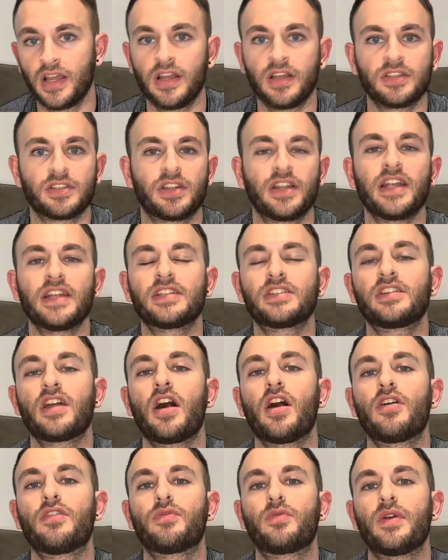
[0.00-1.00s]
So let's start
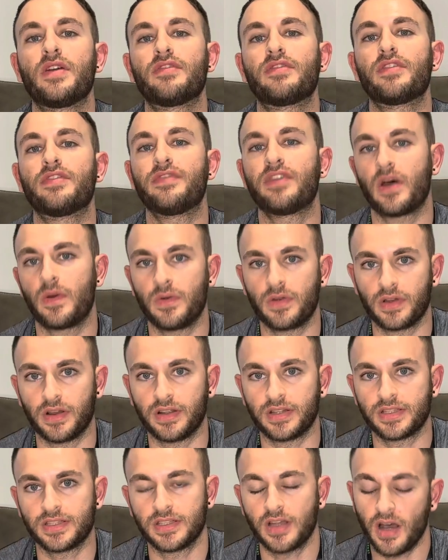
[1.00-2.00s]
off with the
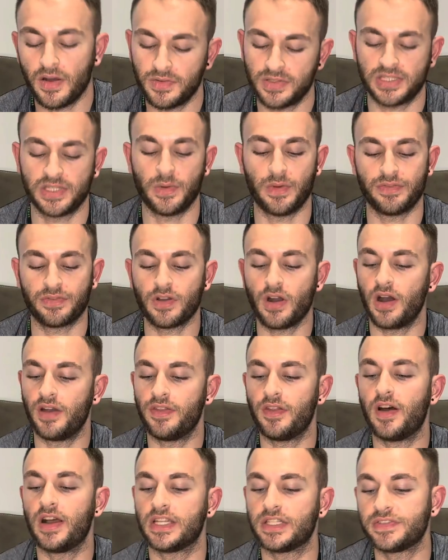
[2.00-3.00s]
focus. Obviously, we've got a
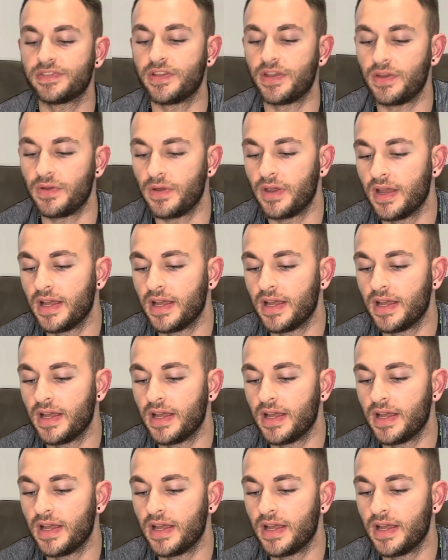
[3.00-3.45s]
nice few